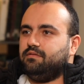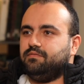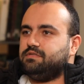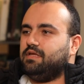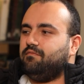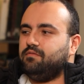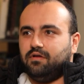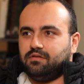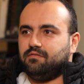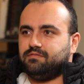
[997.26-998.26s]
it's have
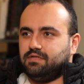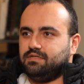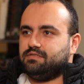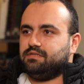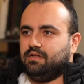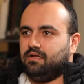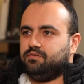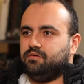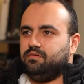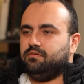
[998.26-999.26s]
lot of such thing. I
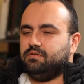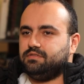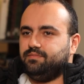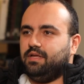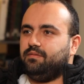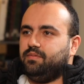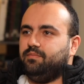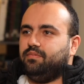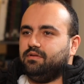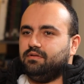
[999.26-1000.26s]
told you, it's make
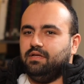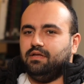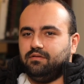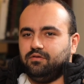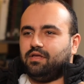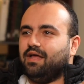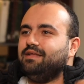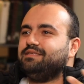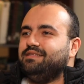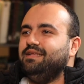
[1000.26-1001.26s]
people, you can
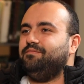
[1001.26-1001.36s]
sleep